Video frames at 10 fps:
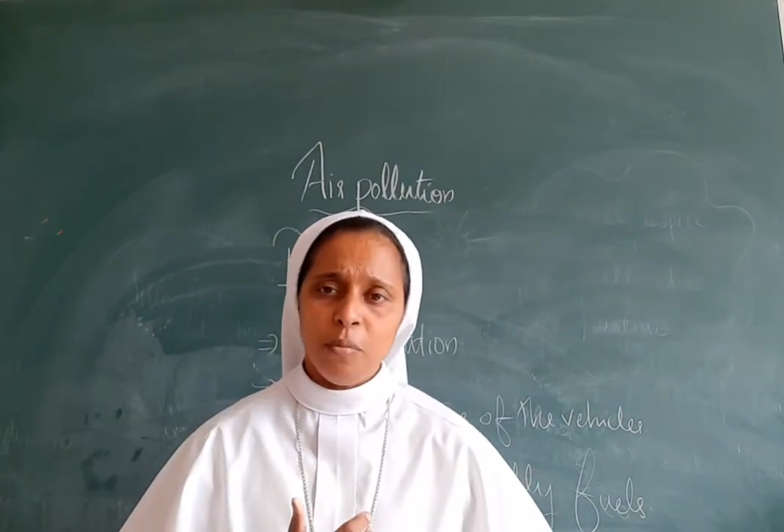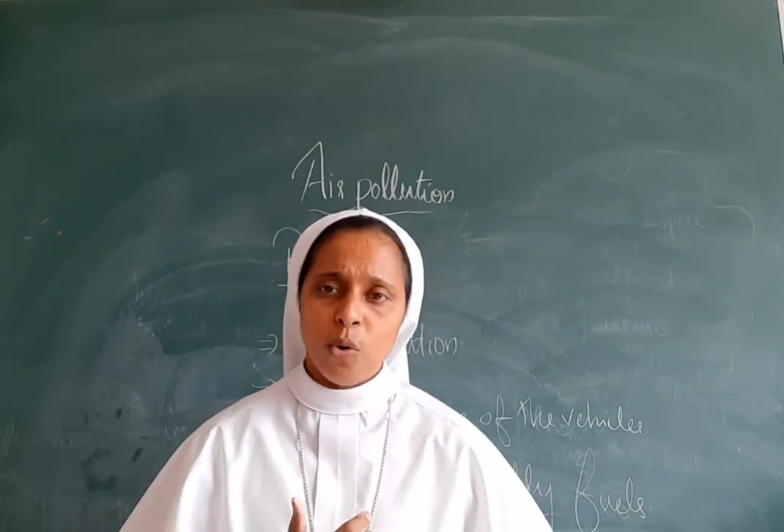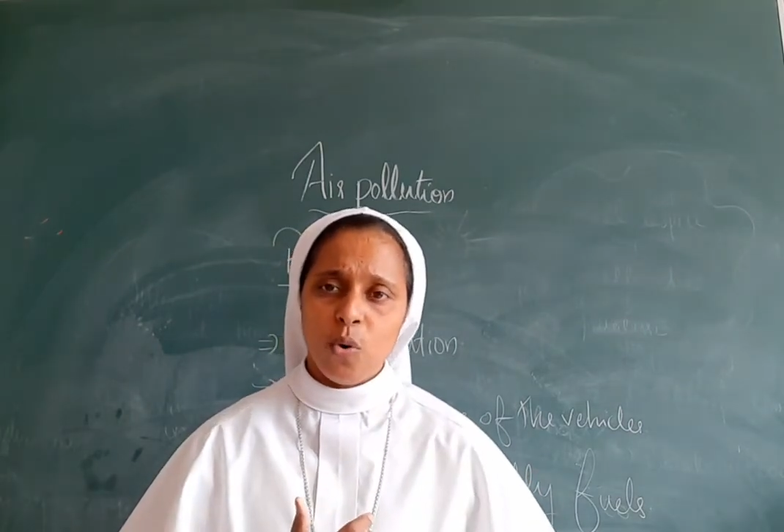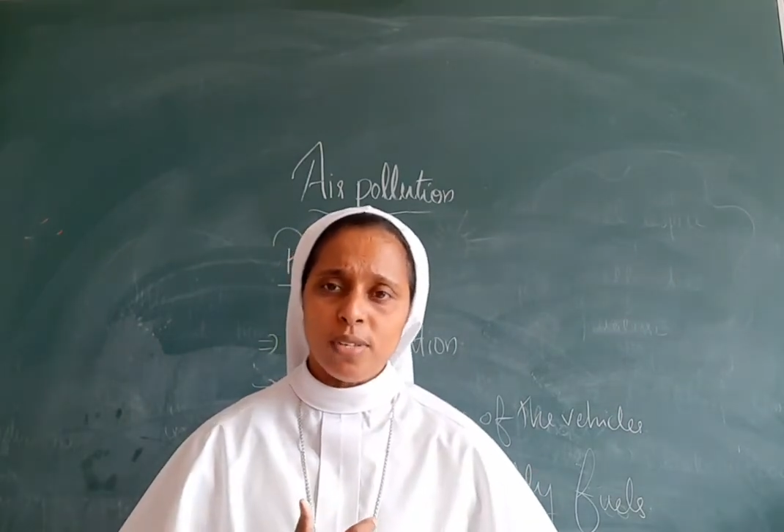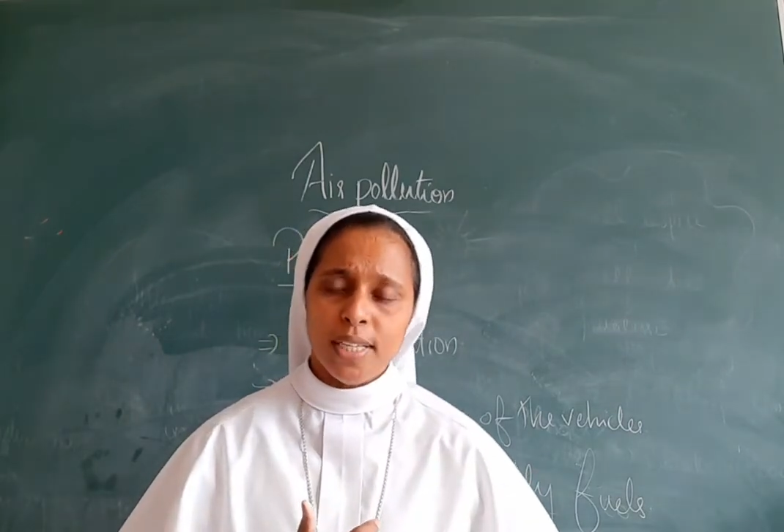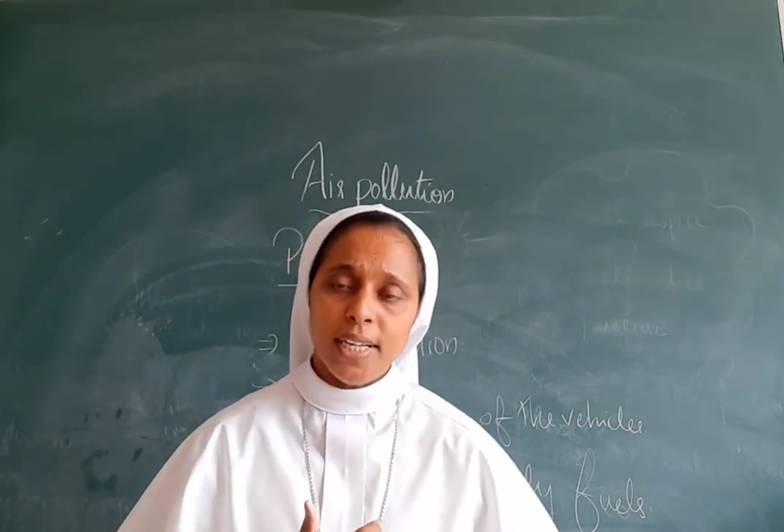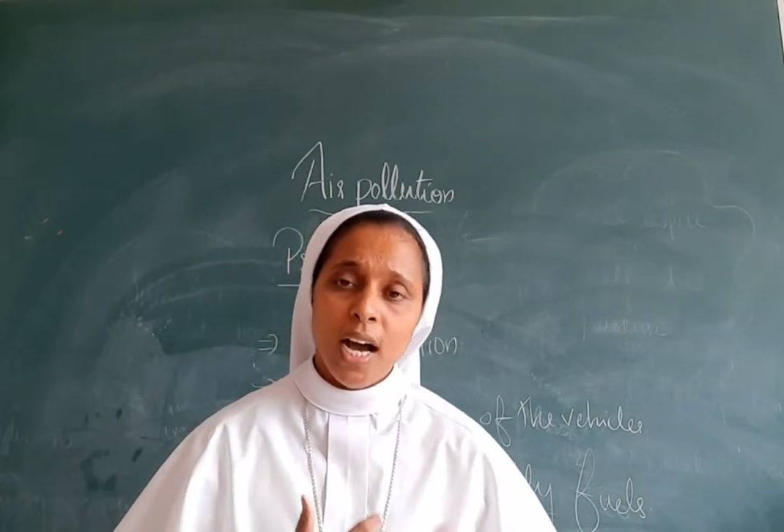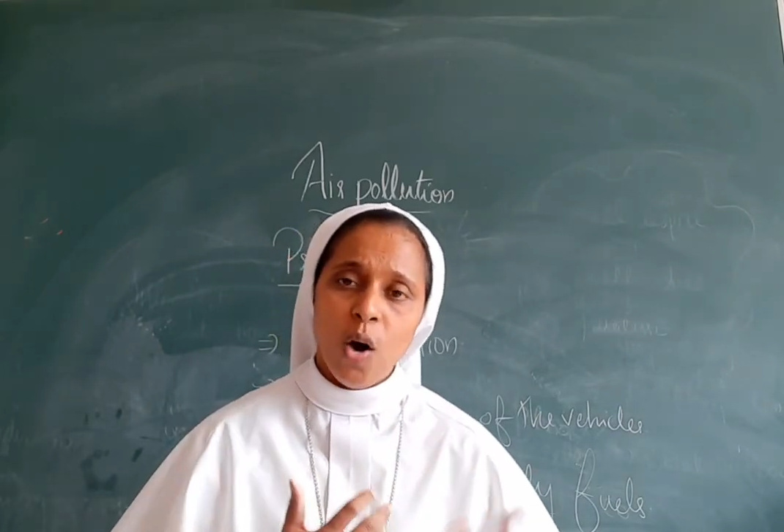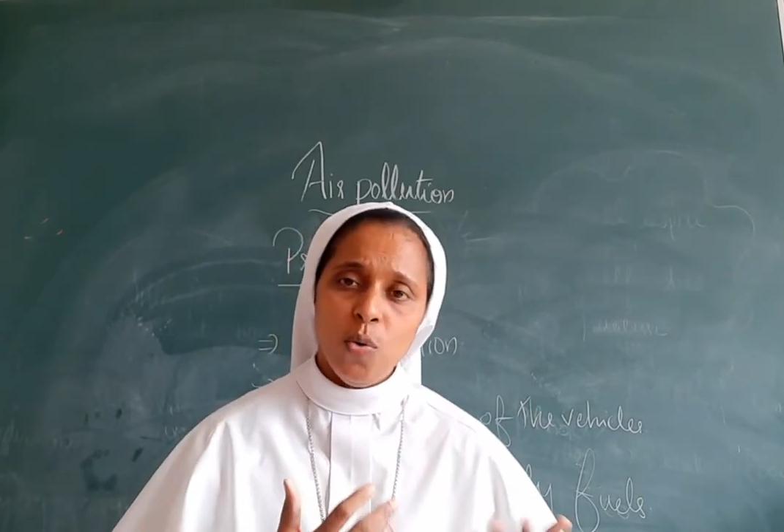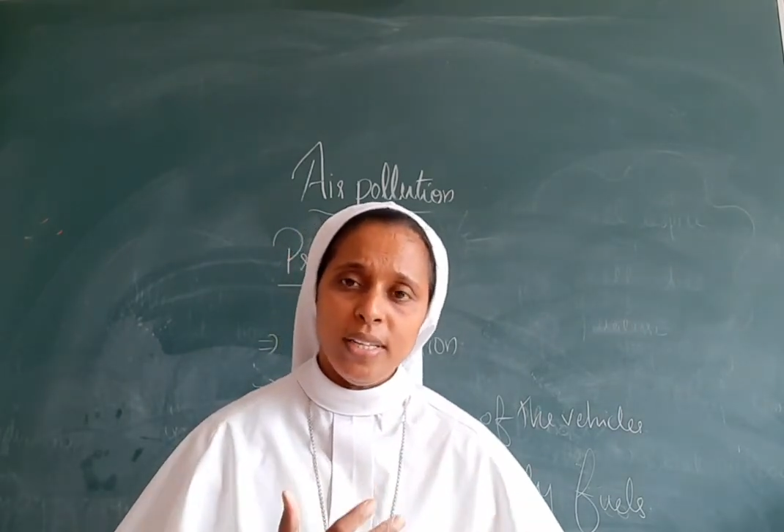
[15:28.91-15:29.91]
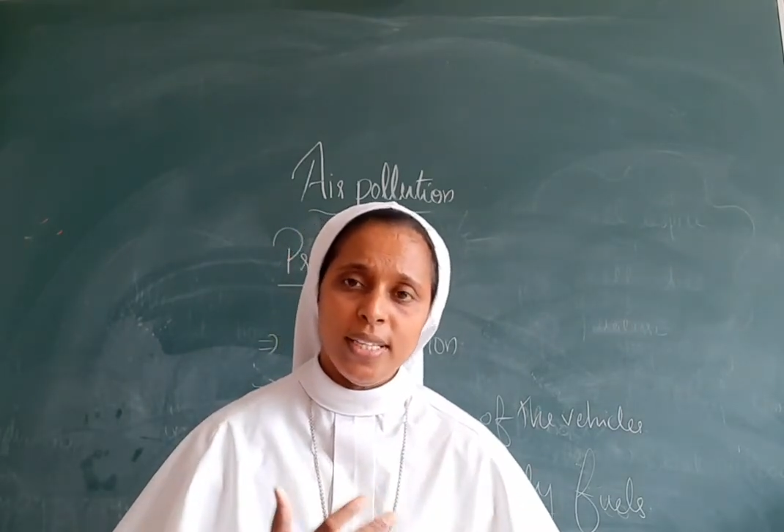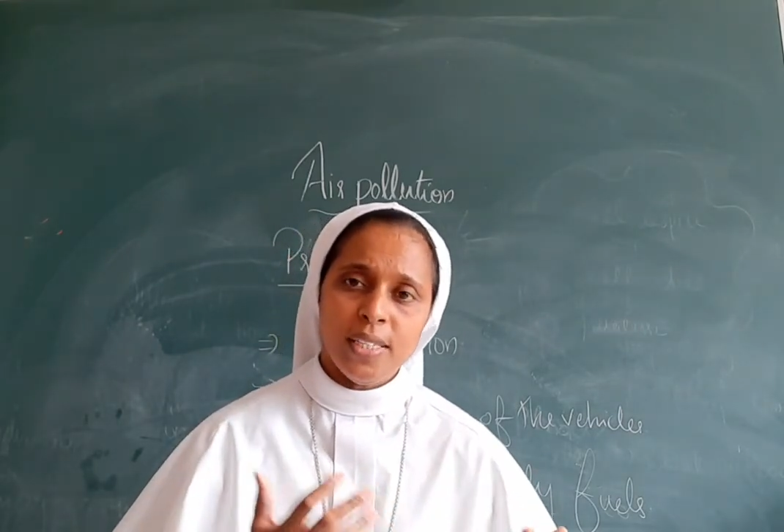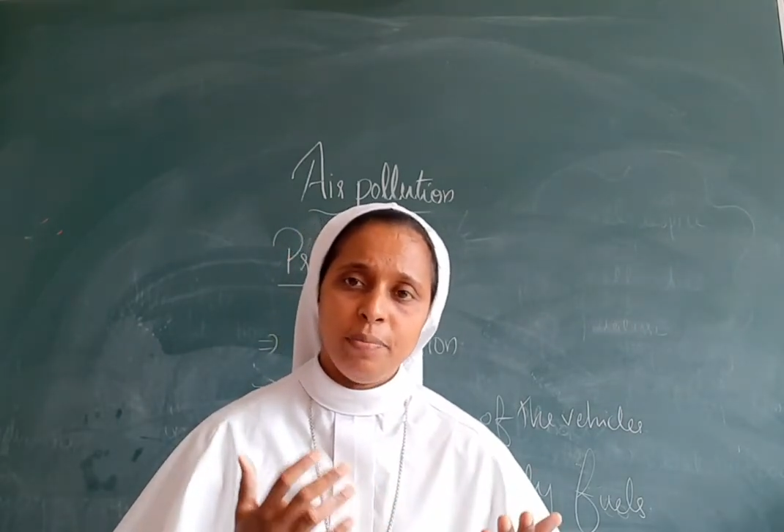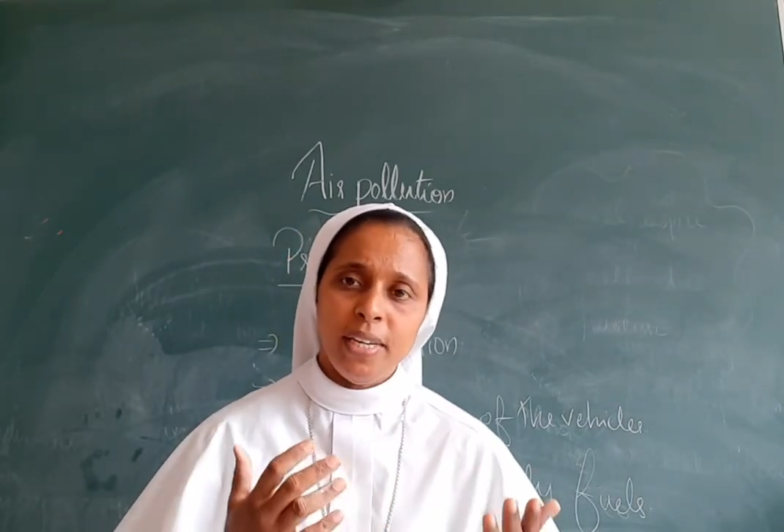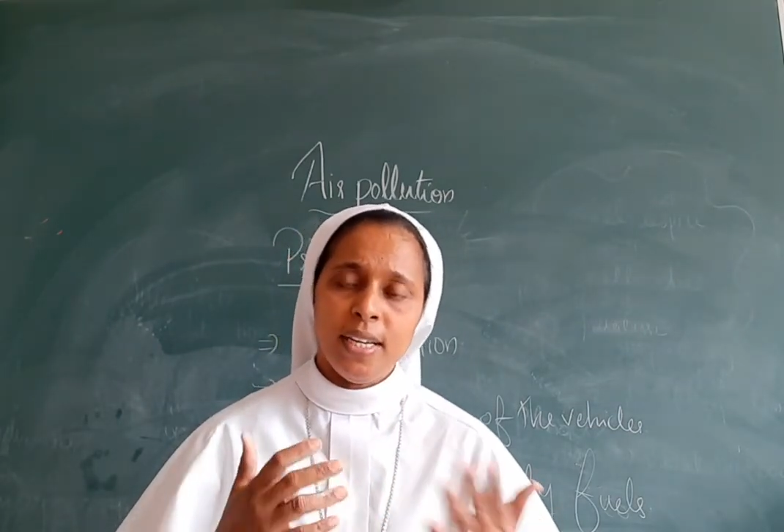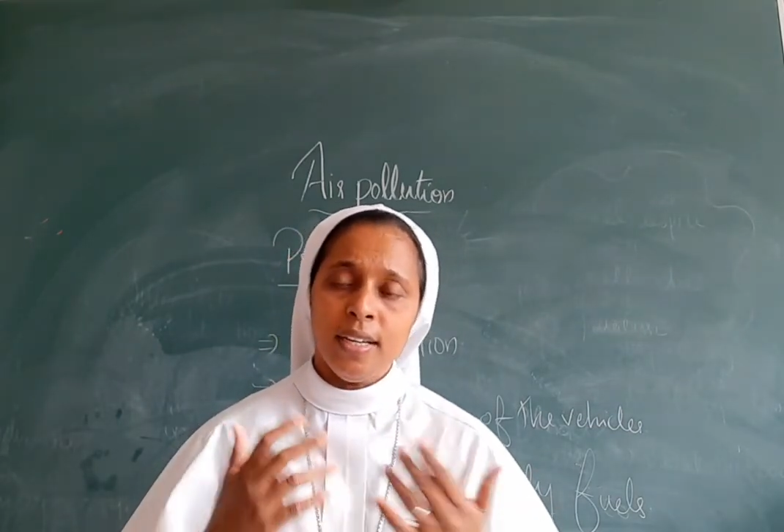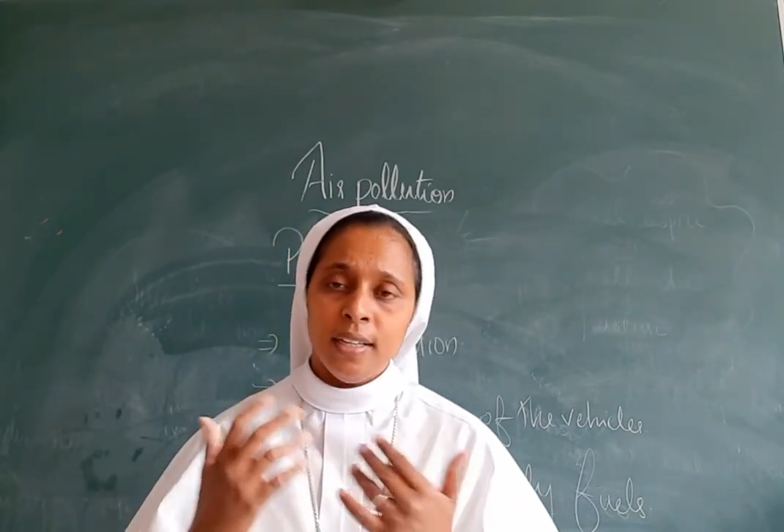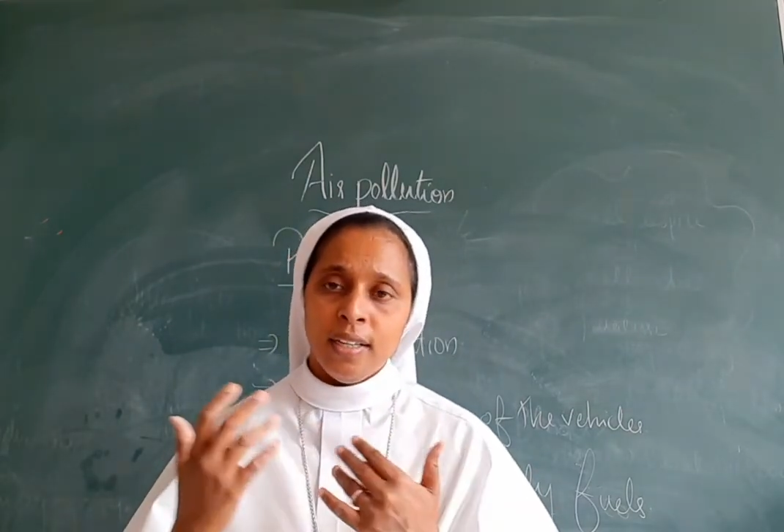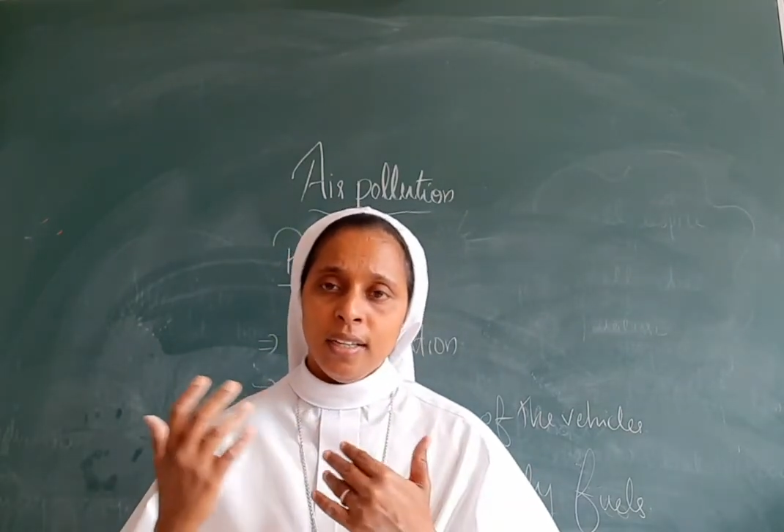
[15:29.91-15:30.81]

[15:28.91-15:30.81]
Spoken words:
monoxide, how it is being